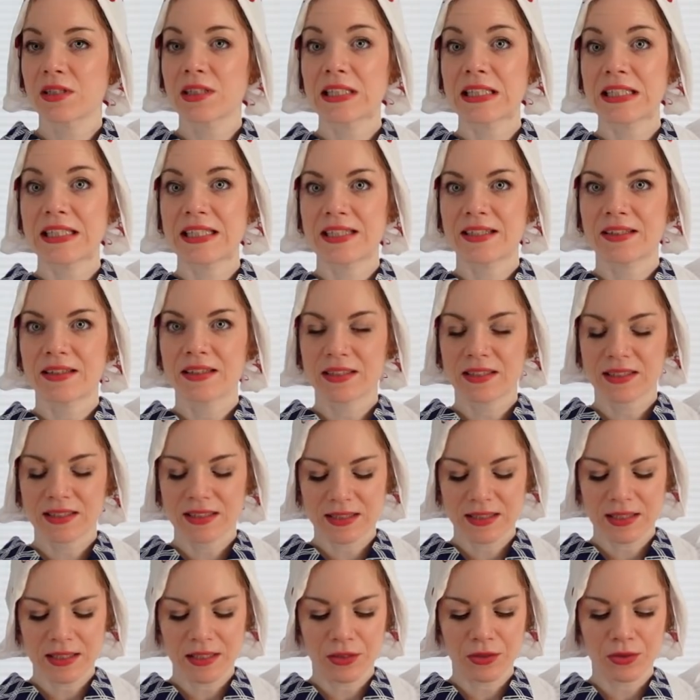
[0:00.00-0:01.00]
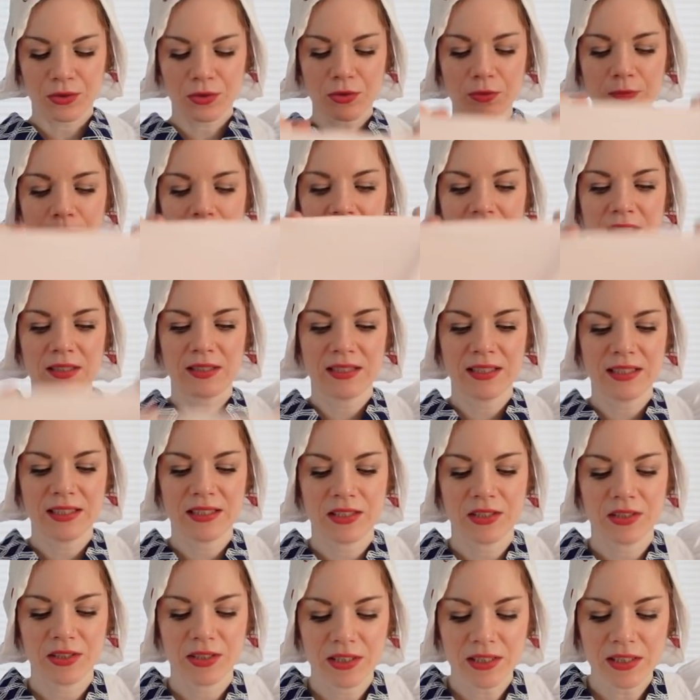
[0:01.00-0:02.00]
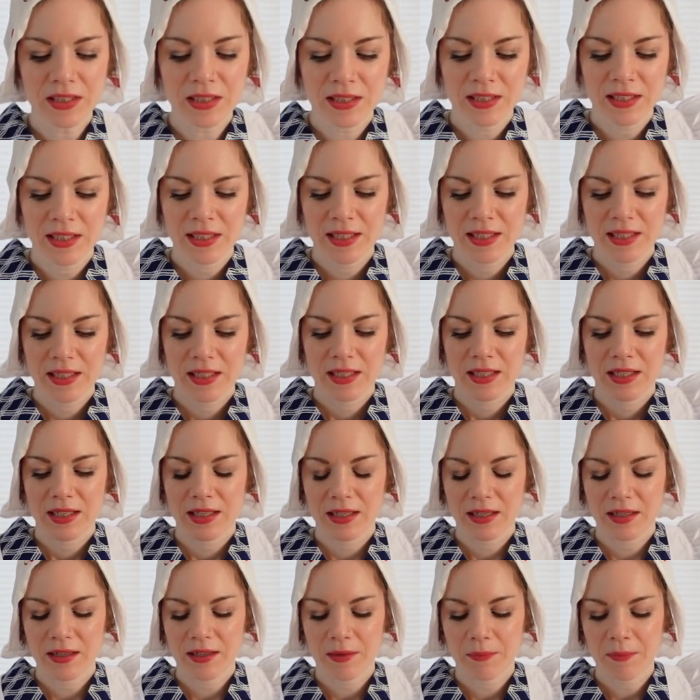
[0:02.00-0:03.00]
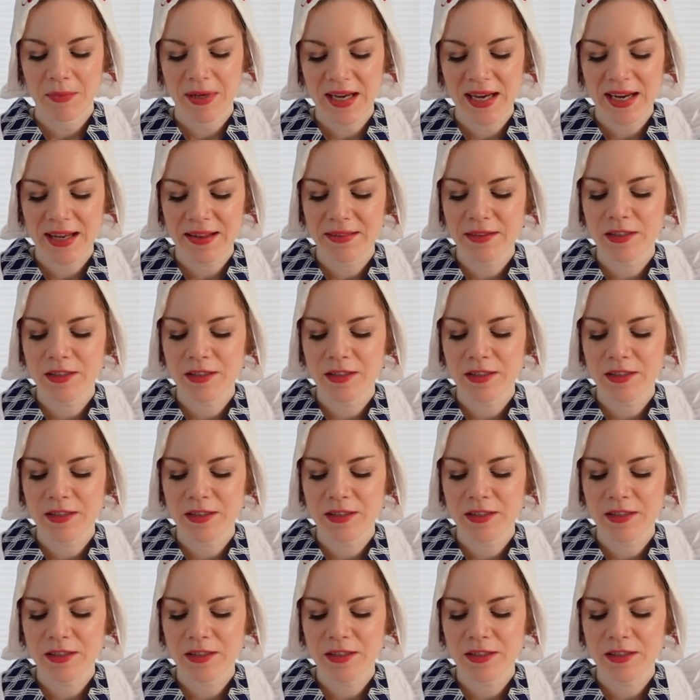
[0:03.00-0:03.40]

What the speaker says: cleaning this nagajuban here. I had